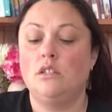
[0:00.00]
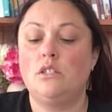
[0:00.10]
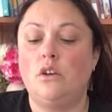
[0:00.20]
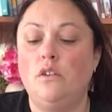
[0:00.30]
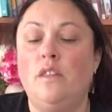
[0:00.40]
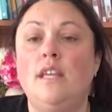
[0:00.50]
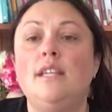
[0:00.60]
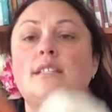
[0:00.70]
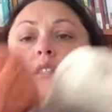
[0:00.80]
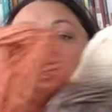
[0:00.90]
So
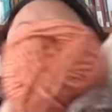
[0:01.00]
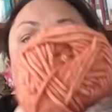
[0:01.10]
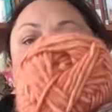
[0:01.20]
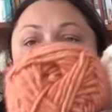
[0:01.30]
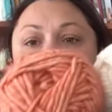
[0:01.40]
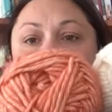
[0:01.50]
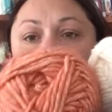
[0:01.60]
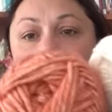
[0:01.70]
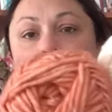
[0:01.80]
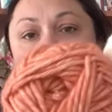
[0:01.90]
these three colors
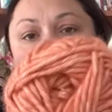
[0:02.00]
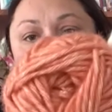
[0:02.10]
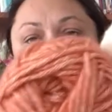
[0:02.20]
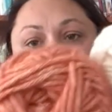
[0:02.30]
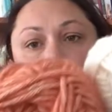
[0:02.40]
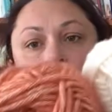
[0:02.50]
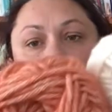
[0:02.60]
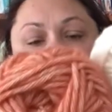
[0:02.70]
are going to make